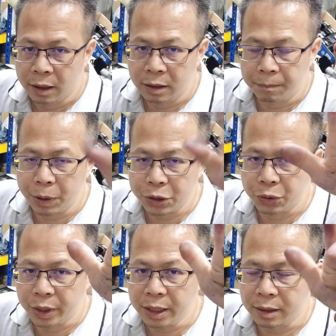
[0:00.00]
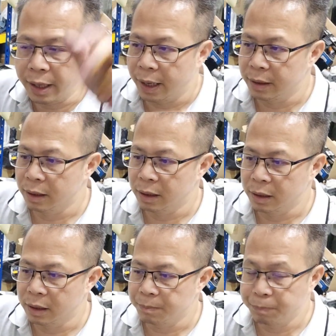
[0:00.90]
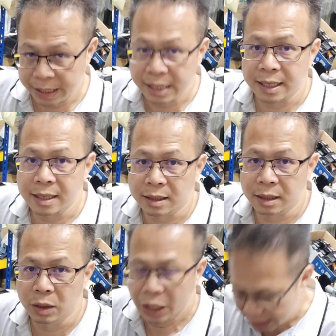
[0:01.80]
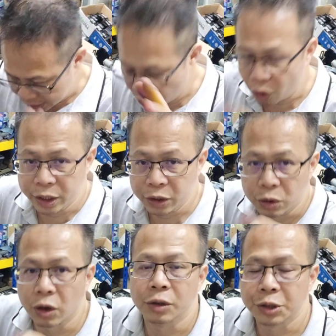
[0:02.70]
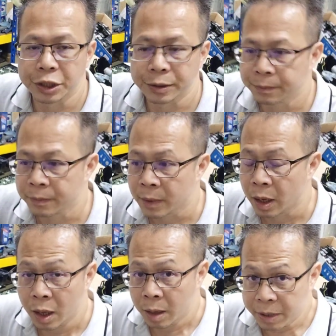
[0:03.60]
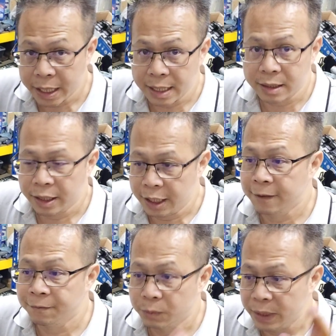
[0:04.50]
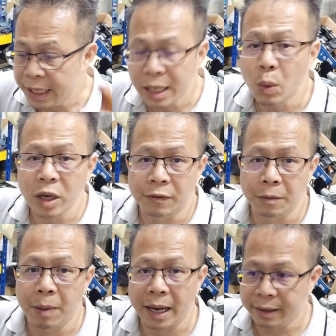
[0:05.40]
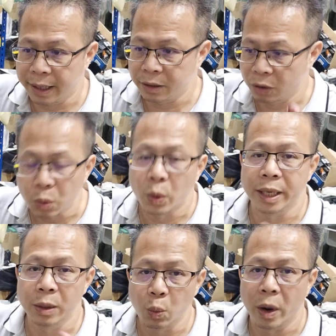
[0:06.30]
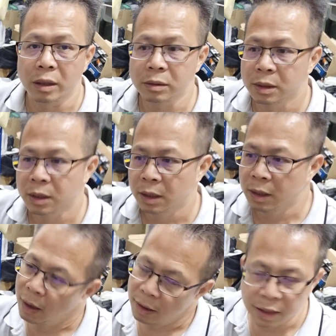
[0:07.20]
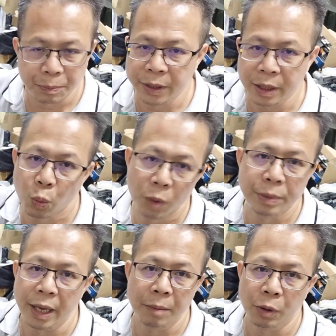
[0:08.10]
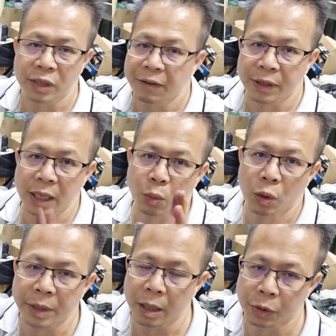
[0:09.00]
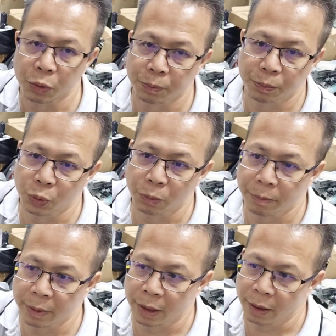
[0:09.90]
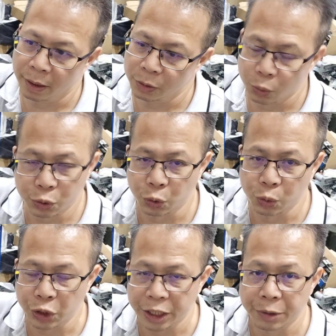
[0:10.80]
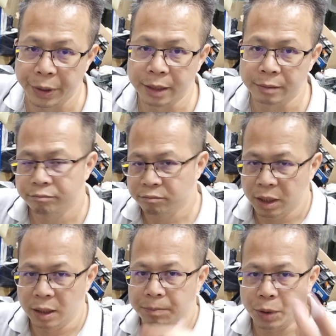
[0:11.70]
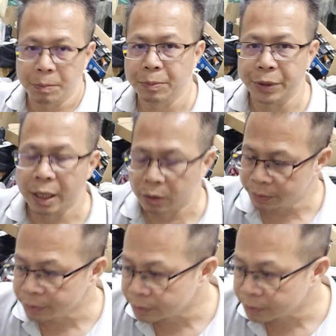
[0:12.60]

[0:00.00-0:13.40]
the Purge unit and the PE sensor is all in good condition. Because if either one of the part that not working well, the printer definitely won't be able to generate a proper printout.